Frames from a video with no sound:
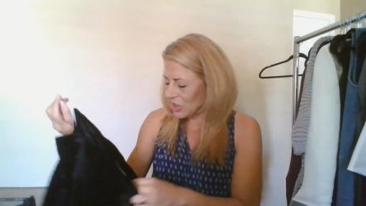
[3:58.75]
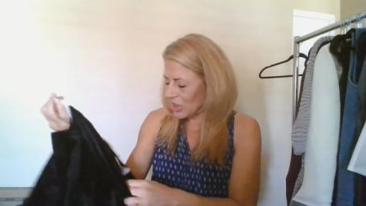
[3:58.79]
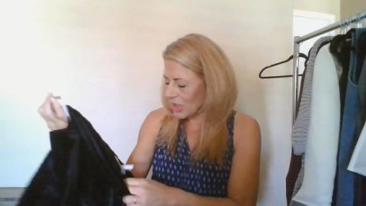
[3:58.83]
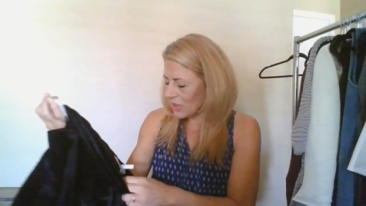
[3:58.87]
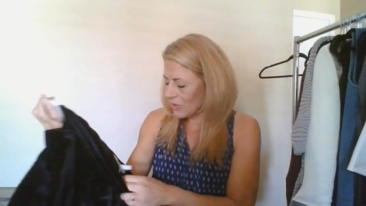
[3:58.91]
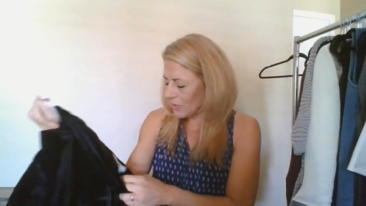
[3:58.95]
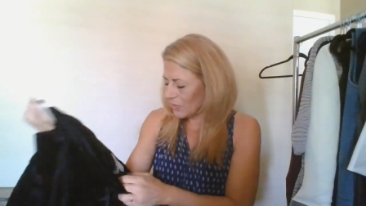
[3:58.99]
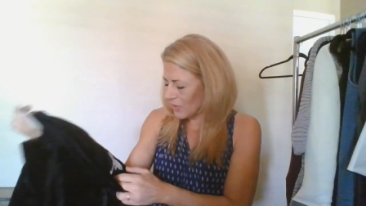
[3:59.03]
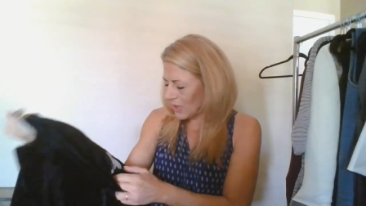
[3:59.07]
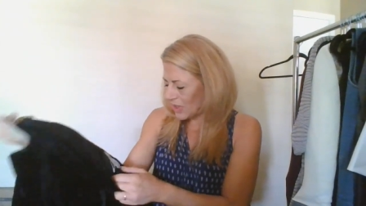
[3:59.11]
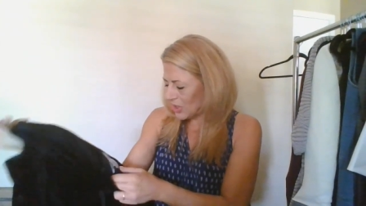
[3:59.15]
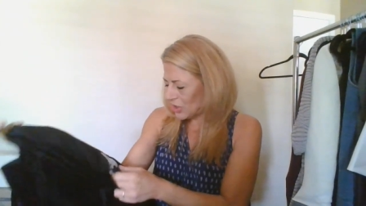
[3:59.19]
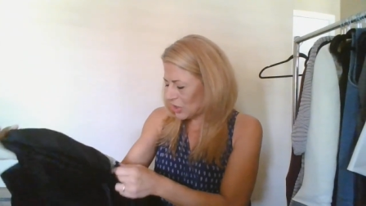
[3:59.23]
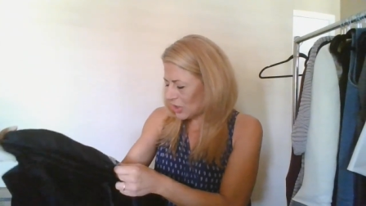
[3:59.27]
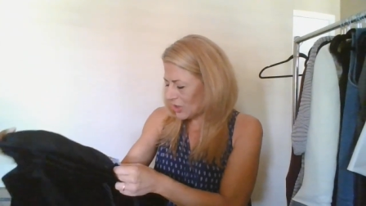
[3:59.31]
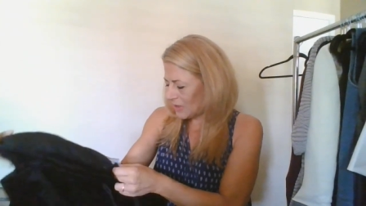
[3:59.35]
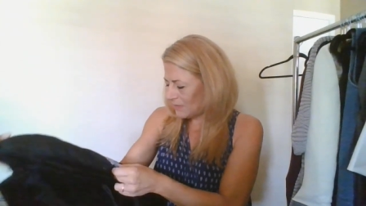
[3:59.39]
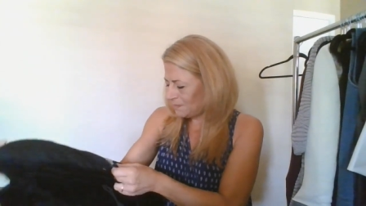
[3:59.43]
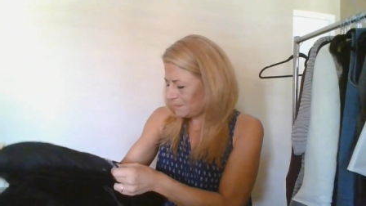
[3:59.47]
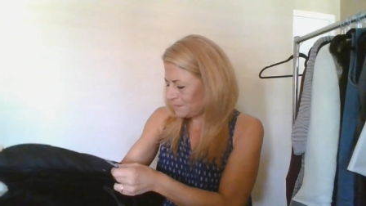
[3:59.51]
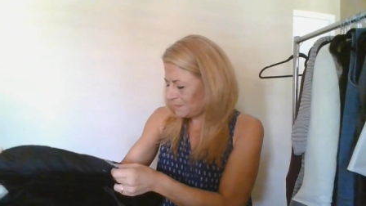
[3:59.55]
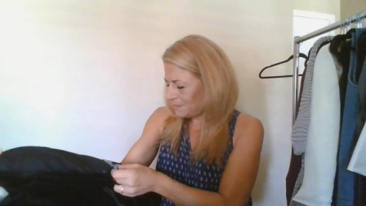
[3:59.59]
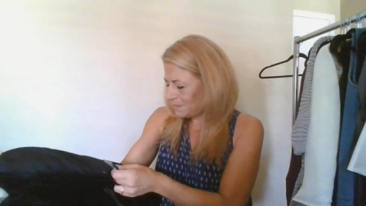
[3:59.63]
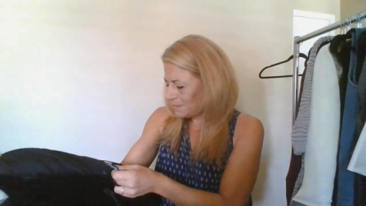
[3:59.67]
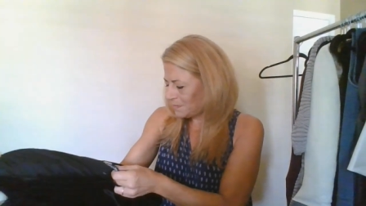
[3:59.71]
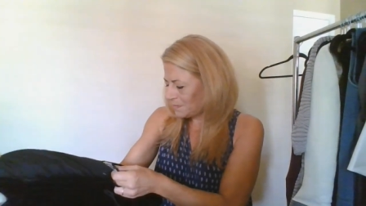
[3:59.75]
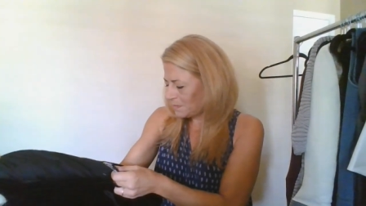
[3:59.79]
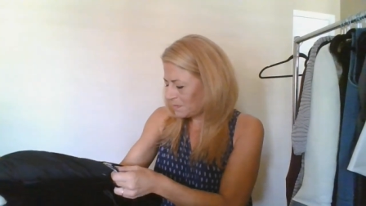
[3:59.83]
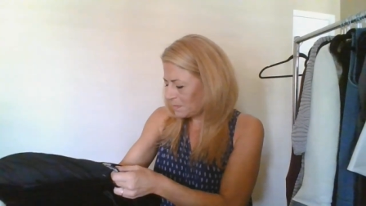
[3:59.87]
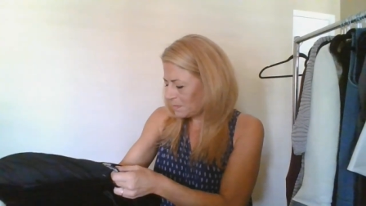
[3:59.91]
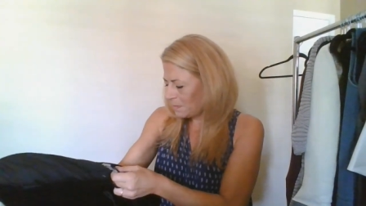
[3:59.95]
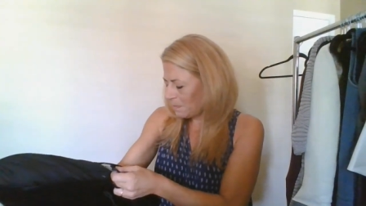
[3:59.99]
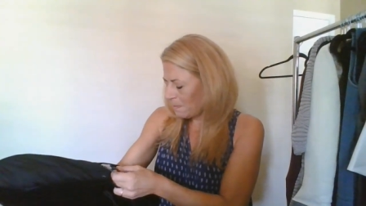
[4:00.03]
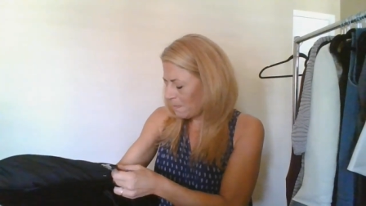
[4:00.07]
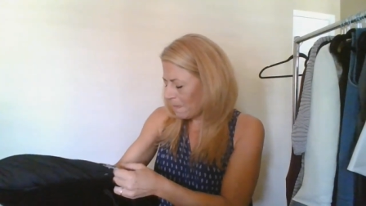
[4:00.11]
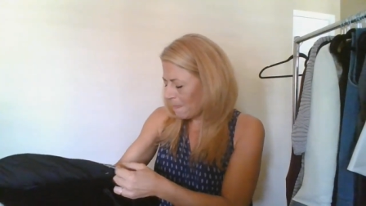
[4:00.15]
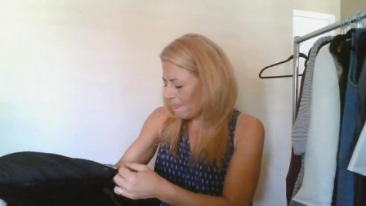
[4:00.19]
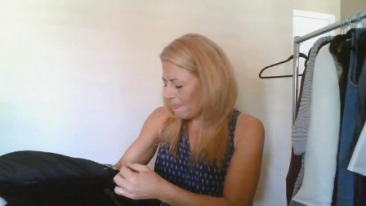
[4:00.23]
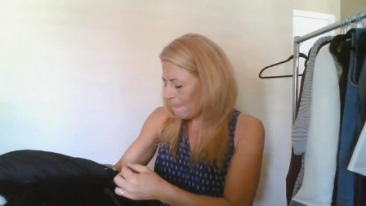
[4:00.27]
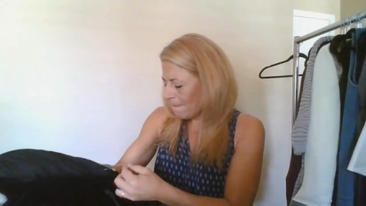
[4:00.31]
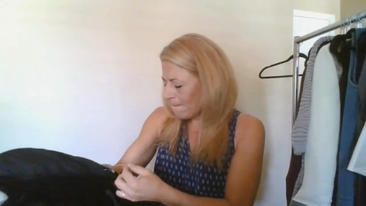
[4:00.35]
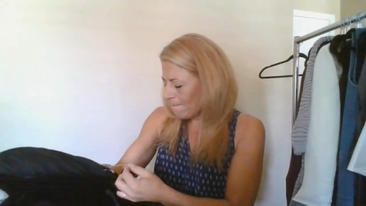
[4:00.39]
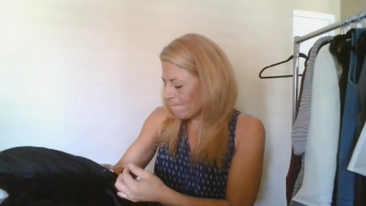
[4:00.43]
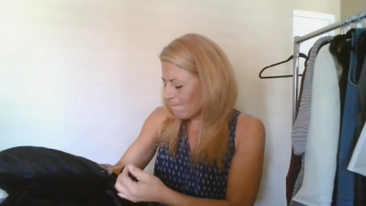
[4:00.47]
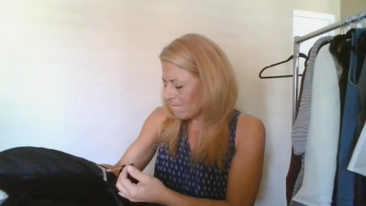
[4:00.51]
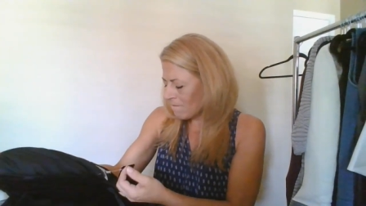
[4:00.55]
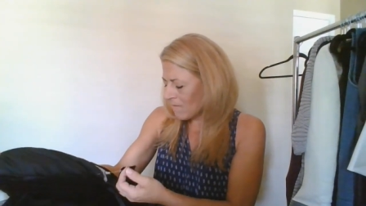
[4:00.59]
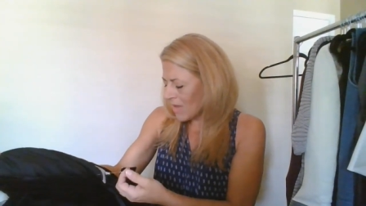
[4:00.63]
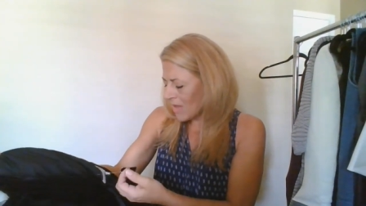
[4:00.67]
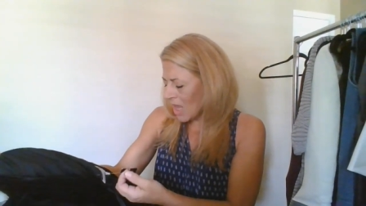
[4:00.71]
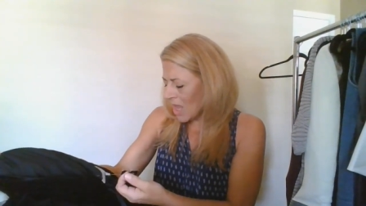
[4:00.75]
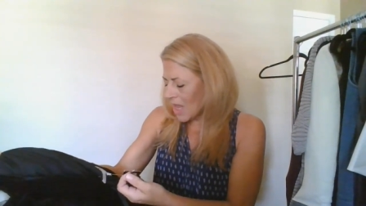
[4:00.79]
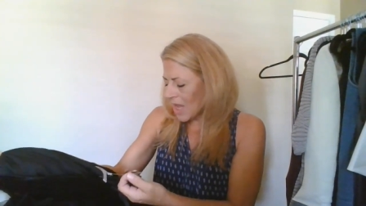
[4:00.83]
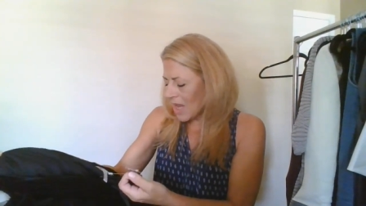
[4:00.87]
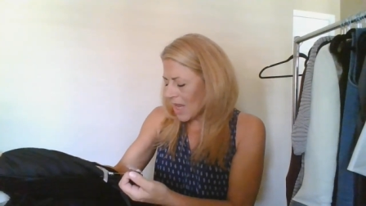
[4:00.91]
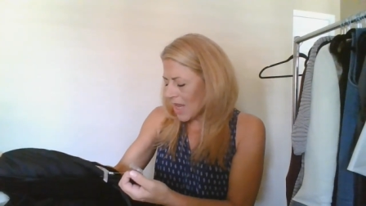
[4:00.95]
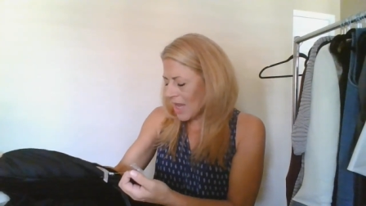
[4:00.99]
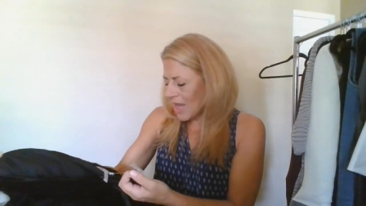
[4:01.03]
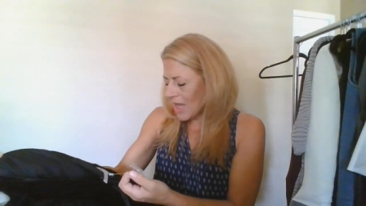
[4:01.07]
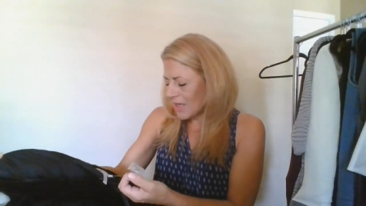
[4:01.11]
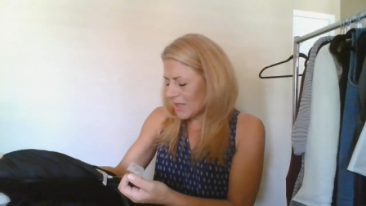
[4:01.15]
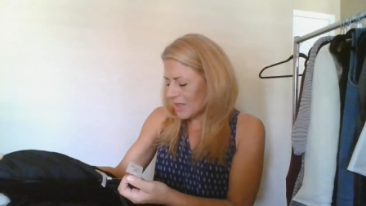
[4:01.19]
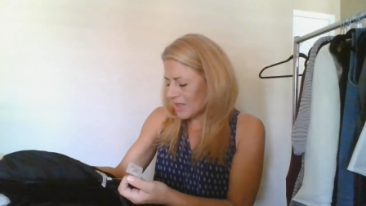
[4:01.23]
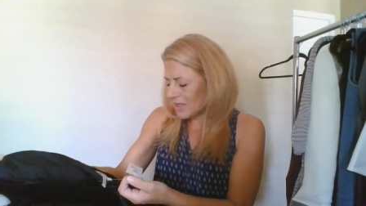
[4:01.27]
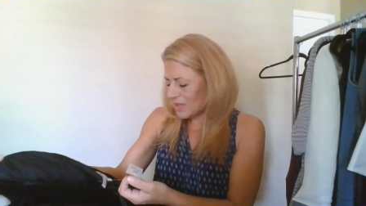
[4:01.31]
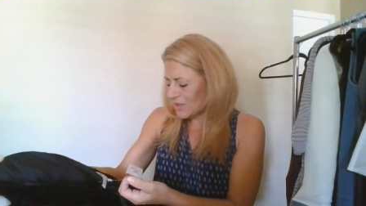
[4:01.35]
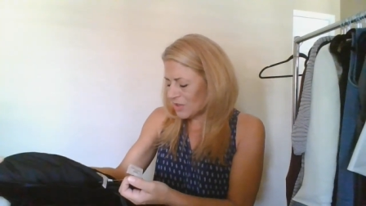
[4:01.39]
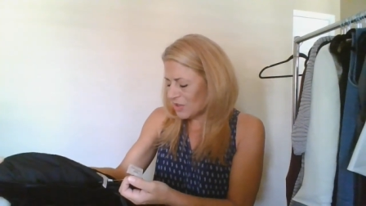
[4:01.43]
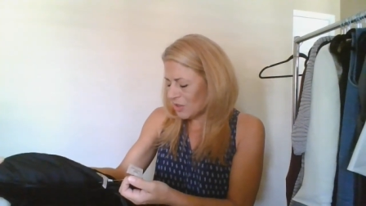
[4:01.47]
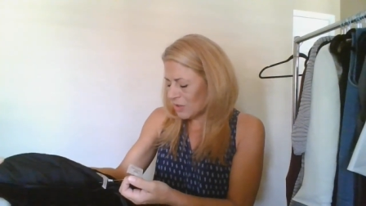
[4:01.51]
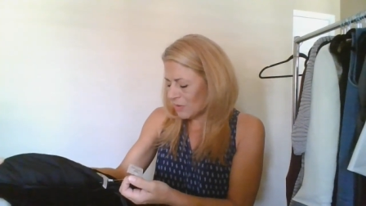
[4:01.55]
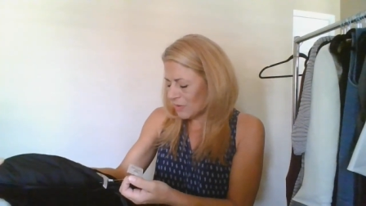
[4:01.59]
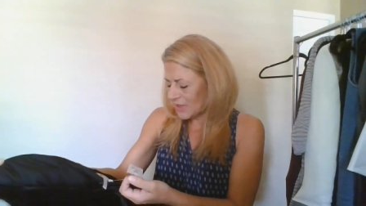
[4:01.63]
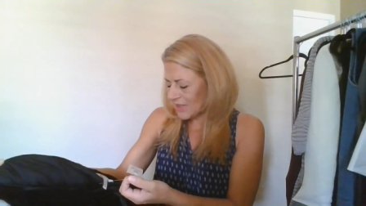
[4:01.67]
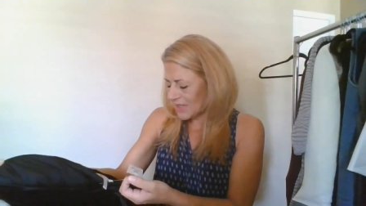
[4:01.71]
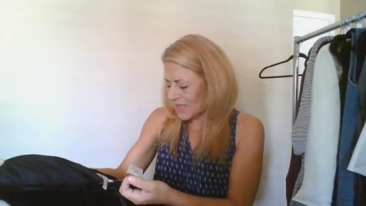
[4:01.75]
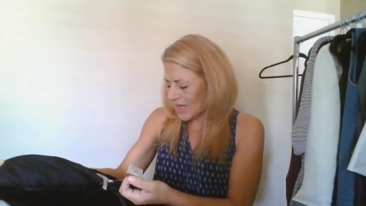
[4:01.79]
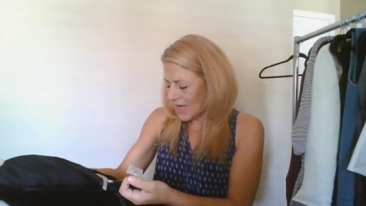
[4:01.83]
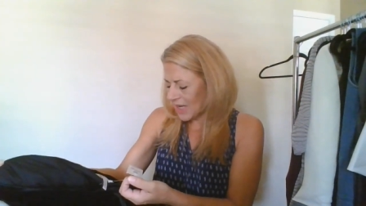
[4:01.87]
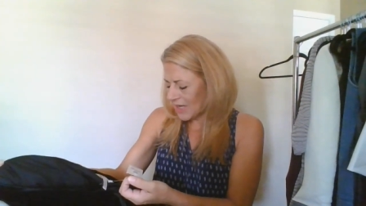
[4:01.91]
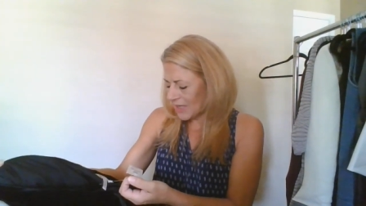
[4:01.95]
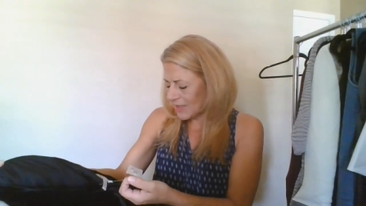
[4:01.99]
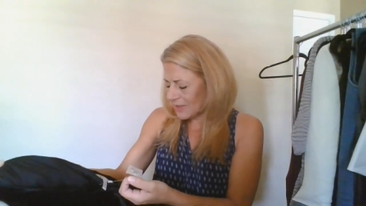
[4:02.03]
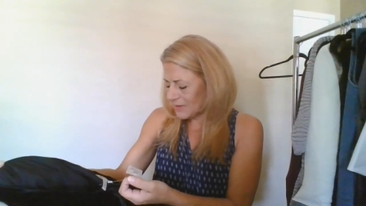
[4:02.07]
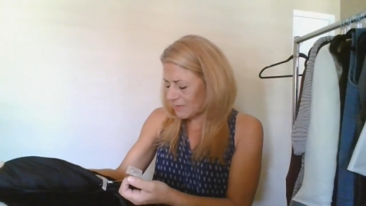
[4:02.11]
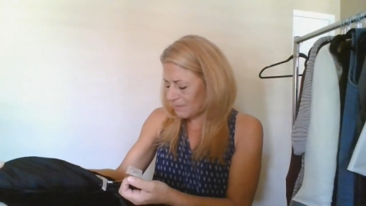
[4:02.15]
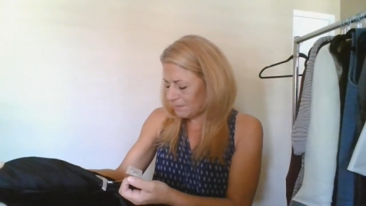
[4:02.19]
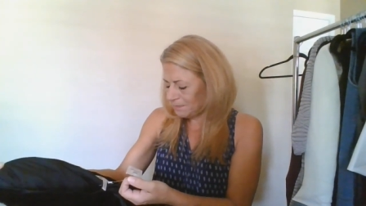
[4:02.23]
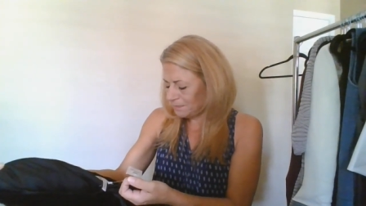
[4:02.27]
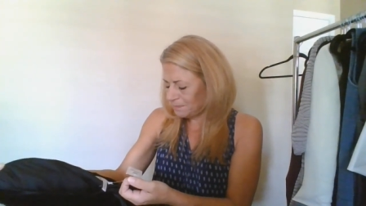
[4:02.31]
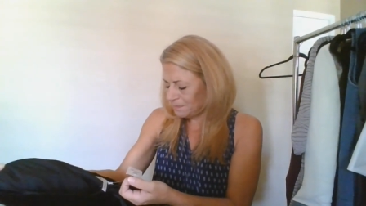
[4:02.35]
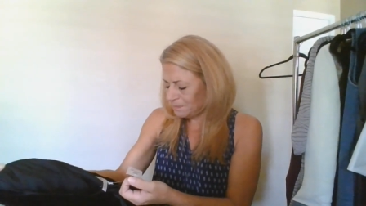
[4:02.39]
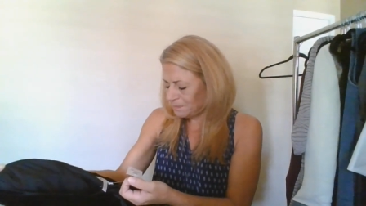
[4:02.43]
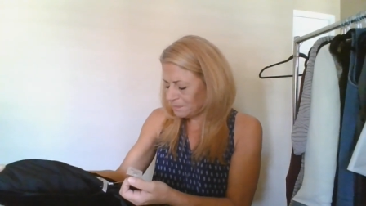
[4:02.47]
Generation, and it is new with tags.